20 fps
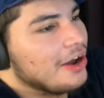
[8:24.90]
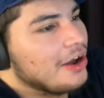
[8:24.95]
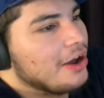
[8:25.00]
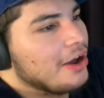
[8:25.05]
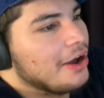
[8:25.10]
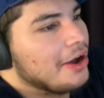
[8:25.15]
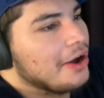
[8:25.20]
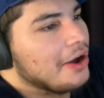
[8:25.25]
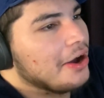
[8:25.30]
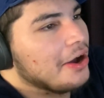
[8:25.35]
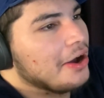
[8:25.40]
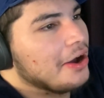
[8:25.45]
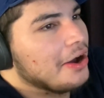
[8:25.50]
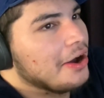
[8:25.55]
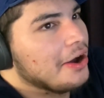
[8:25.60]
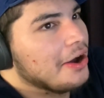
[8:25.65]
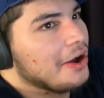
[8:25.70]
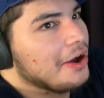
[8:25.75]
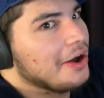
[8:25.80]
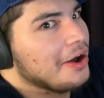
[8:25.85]

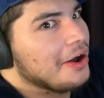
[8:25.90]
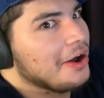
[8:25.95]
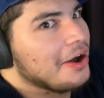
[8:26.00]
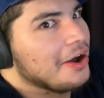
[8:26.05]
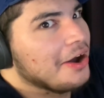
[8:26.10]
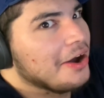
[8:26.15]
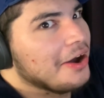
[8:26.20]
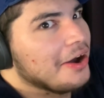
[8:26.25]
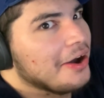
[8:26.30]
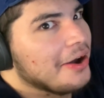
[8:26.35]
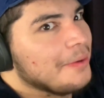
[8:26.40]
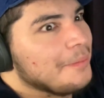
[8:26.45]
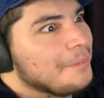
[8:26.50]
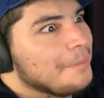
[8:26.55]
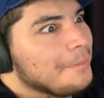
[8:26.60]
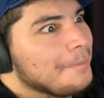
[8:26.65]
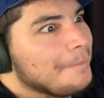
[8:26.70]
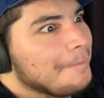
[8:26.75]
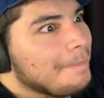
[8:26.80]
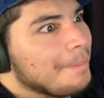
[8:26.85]

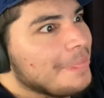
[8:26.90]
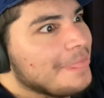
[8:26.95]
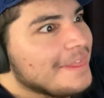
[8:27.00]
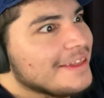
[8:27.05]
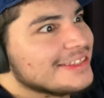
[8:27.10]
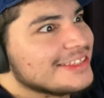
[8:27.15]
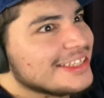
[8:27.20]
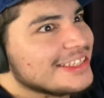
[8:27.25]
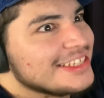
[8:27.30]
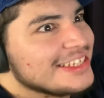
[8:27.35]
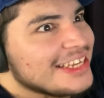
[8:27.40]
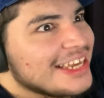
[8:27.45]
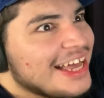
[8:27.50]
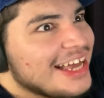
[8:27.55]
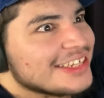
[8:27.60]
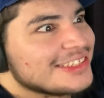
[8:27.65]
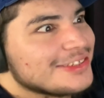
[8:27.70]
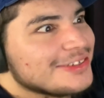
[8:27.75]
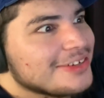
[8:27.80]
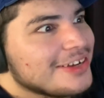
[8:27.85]
Um, is that the
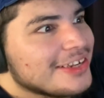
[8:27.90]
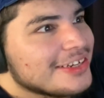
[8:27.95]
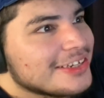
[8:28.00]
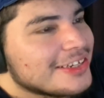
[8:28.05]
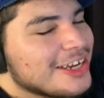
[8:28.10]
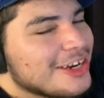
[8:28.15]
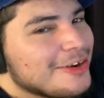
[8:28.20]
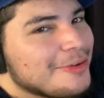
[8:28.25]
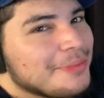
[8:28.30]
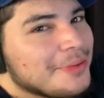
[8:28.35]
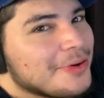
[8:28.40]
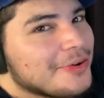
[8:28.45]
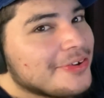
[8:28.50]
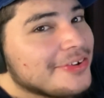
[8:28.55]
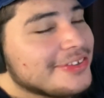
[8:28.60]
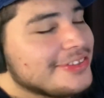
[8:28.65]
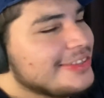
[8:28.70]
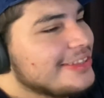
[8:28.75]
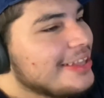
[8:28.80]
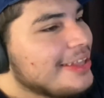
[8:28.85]
actual honeycomb
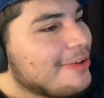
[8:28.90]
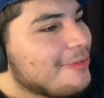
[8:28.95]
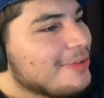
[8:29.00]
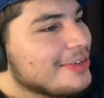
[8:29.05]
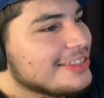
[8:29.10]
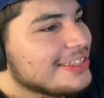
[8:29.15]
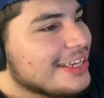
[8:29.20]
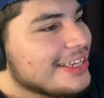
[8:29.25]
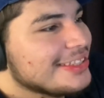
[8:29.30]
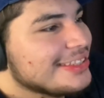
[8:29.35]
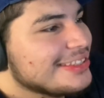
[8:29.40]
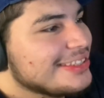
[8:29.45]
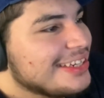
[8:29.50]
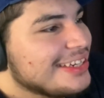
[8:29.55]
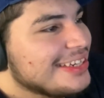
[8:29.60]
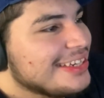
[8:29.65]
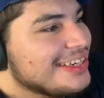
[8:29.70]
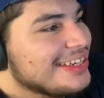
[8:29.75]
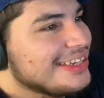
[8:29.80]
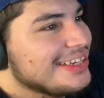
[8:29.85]
or was that
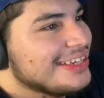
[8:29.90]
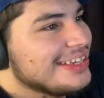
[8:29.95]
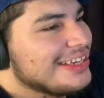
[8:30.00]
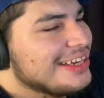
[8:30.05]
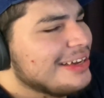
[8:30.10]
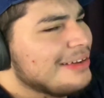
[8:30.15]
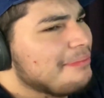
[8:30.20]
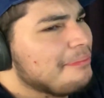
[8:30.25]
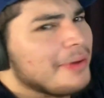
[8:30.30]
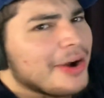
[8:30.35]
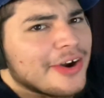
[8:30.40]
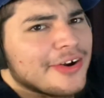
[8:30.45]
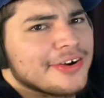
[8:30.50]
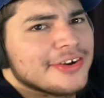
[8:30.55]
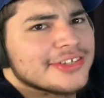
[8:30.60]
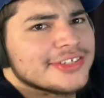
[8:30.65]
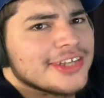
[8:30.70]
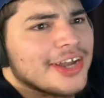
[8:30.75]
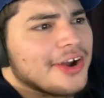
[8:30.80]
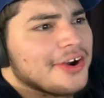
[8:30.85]

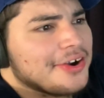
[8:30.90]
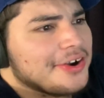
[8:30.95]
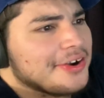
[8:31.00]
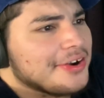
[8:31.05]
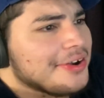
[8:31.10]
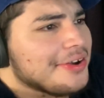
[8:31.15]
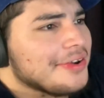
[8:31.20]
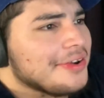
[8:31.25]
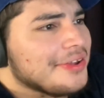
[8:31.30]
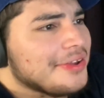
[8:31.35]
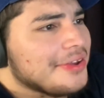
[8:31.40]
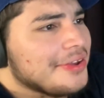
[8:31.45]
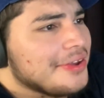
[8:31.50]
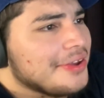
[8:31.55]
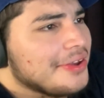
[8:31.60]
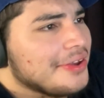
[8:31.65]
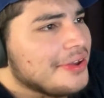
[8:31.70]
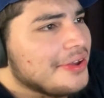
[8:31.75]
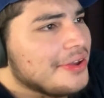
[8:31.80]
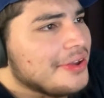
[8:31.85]
Mario's heart?
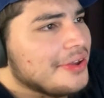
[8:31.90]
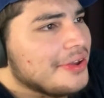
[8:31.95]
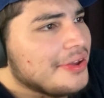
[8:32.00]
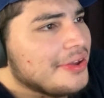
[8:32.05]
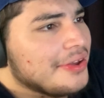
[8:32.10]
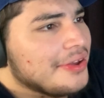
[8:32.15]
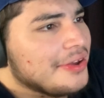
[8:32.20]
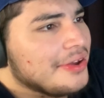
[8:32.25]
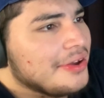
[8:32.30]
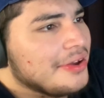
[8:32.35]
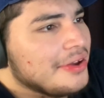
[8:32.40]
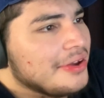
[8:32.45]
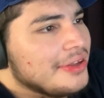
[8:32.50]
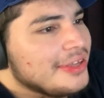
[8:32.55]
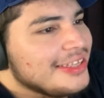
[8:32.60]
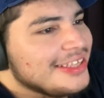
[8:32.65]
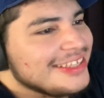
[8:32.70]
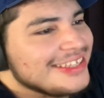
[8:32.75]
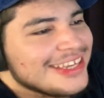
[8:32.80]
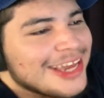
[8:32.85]
Yippee!
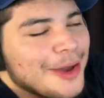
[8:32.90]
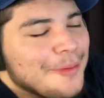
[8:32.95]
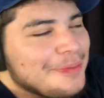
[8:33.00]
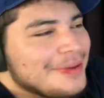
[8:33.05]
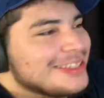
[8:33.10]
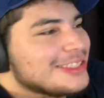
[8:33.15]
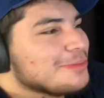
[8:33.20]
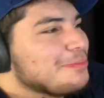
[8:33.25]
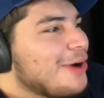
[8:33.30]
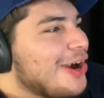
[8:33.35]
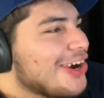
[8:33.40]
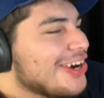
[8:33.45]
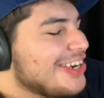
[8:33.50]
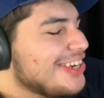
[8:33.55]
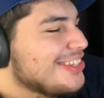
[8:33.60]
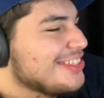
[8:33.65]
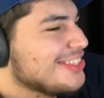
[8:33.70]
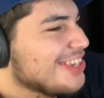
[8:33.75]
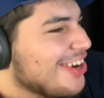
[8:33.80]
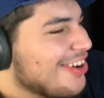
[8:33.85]
Yep, it's
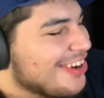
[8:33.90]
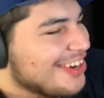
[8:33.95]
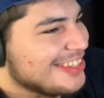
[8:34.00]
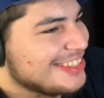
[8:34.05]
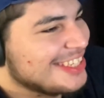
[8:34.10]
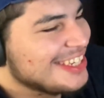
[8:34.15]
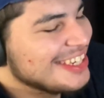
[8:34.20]
Mario's heart.